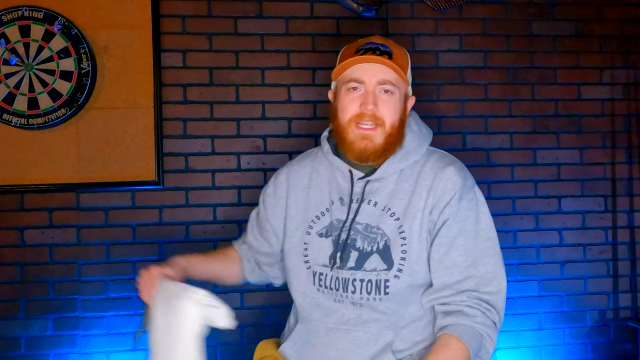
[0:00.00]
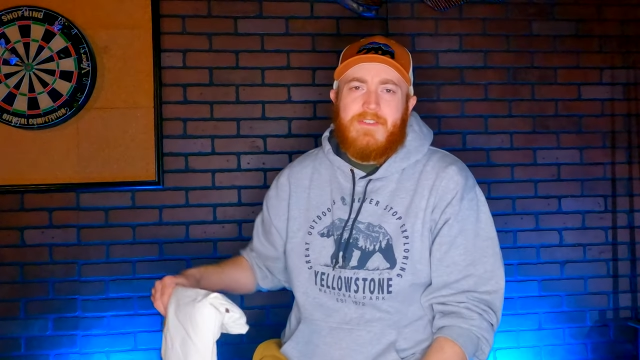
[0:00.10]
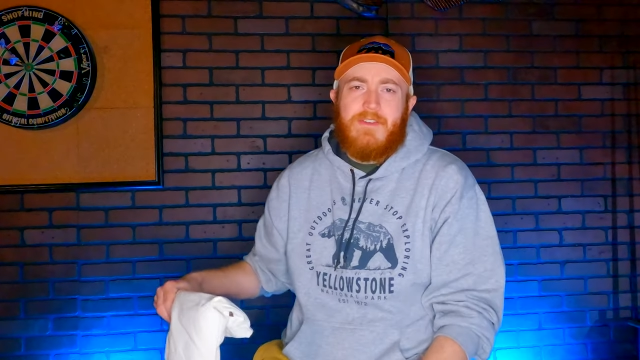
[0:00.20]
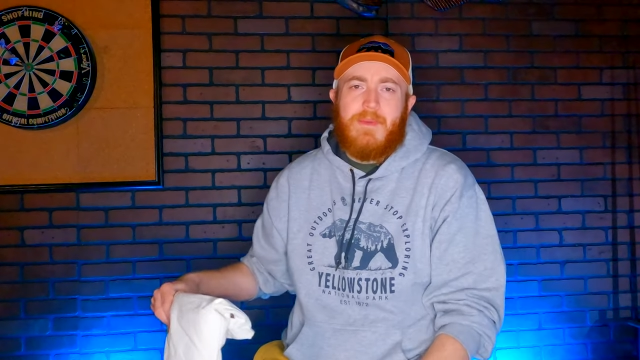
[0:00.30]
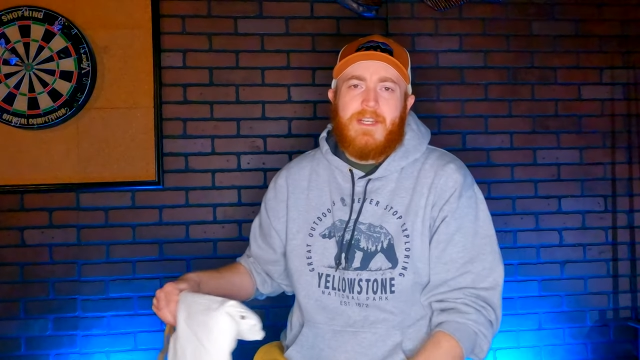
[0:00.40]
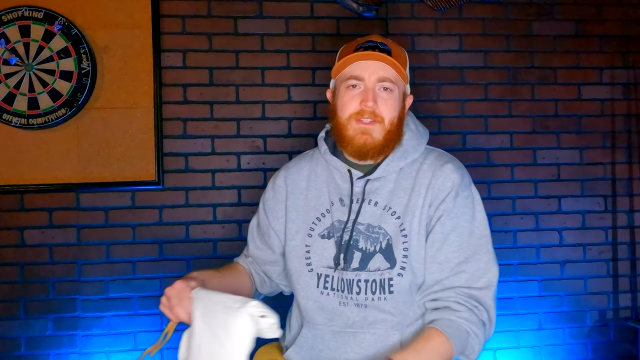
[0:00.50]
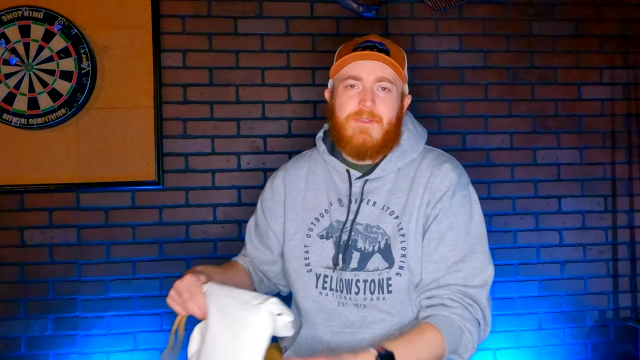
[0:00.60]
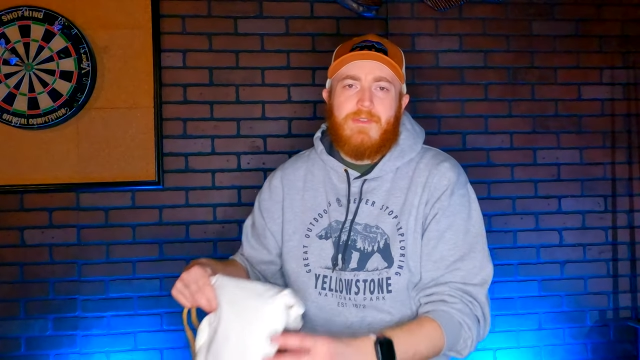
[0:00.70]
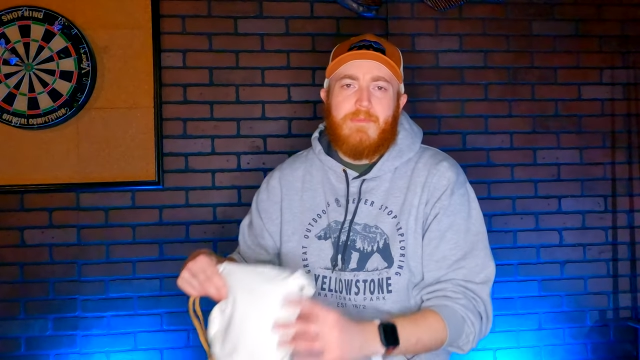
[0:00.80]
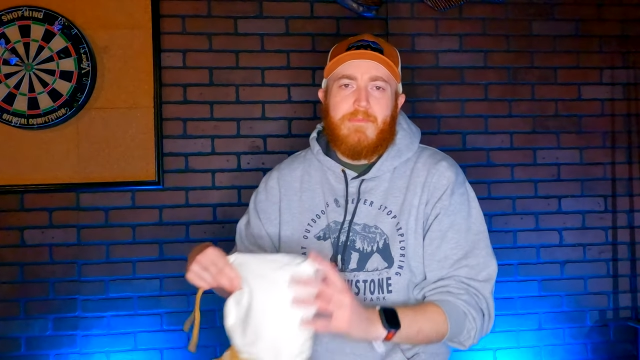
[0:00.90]
way too many
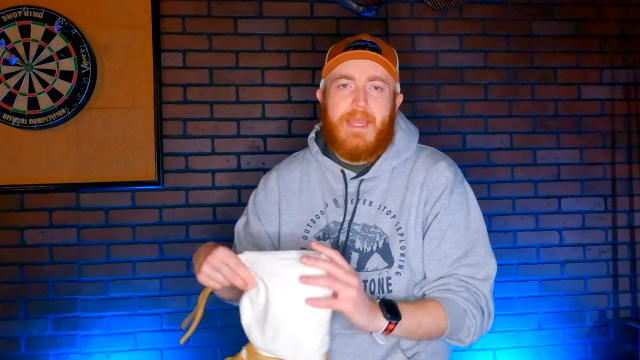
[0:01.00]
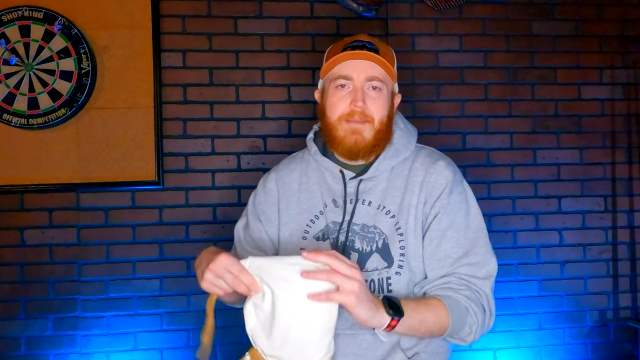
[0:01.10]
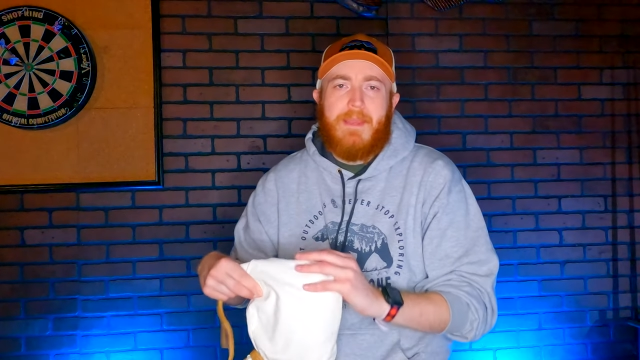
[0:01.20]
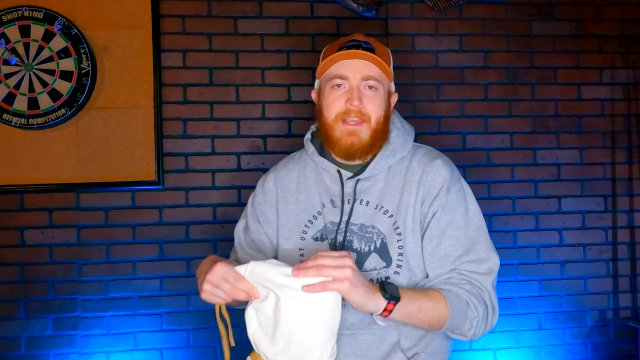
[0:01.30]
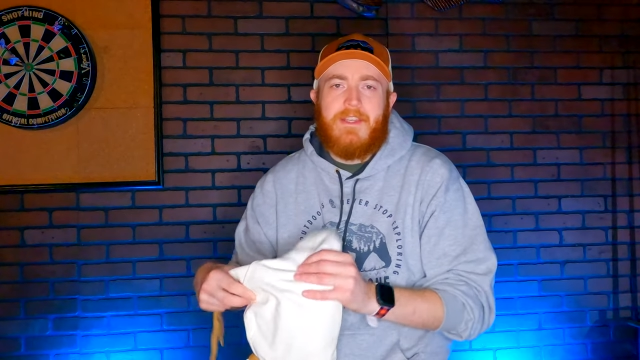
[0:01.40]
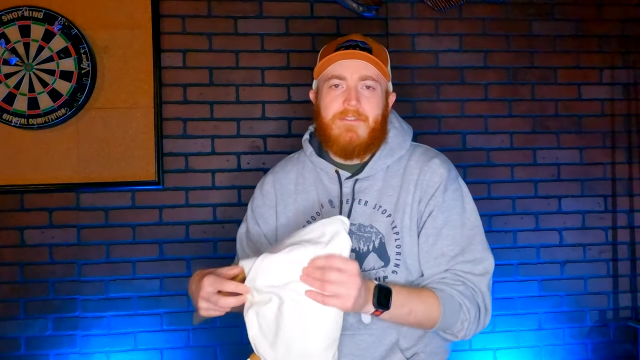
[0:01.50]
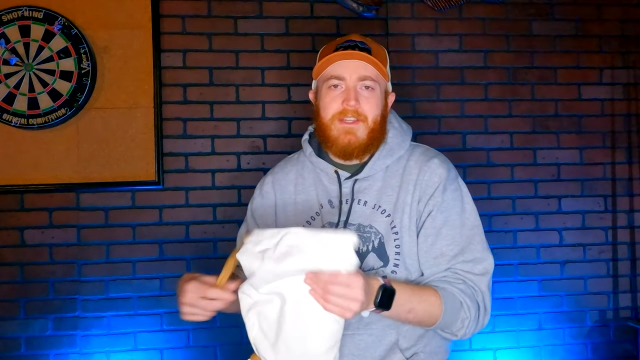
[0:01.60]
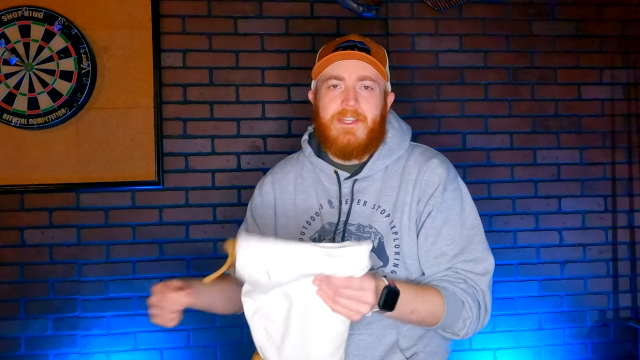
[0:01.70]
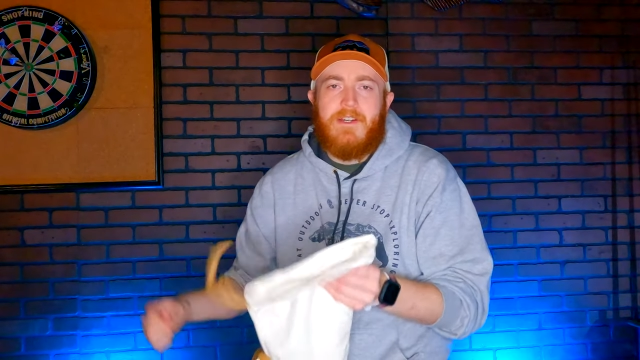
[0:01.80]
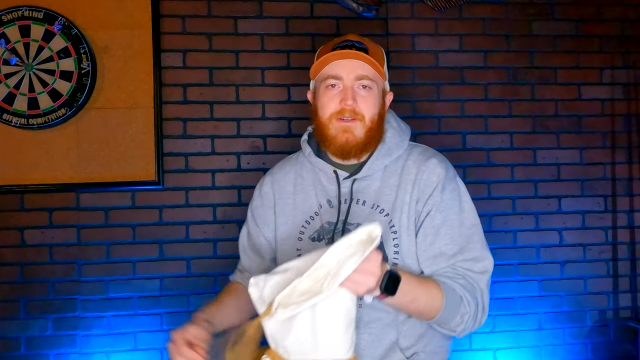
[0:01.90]
YouTube backpacking
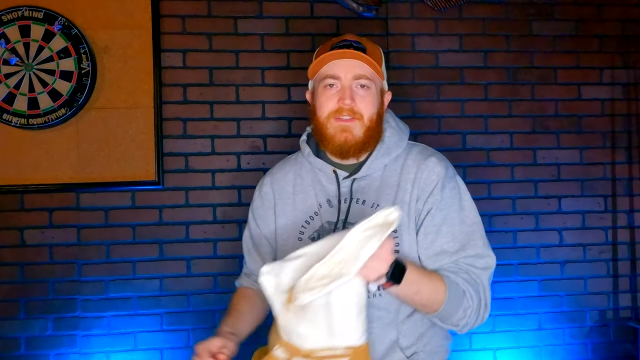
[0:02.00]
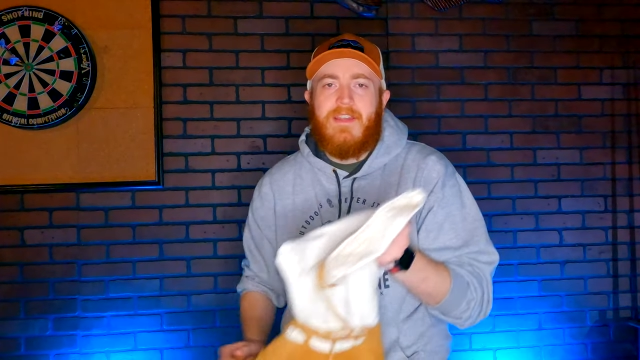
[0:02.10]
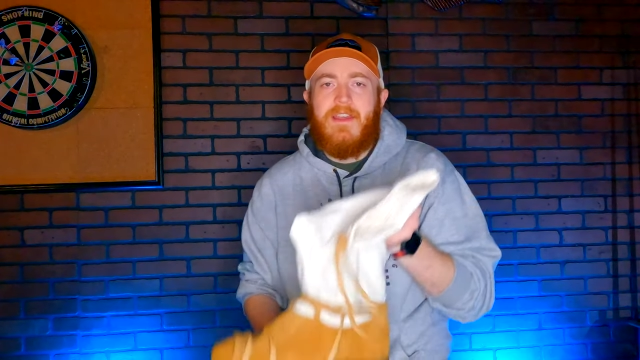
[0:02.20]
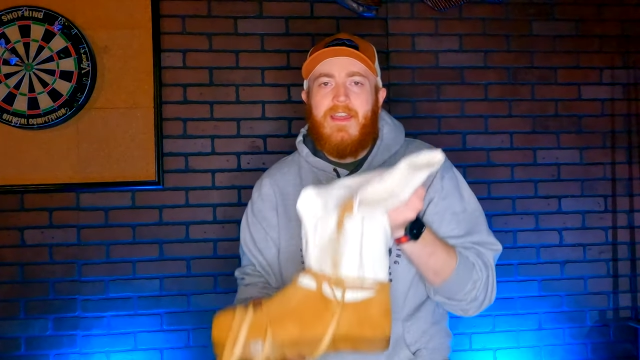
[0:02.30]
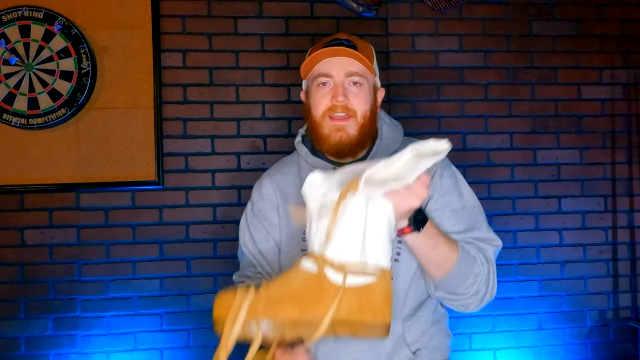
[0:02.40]
videos,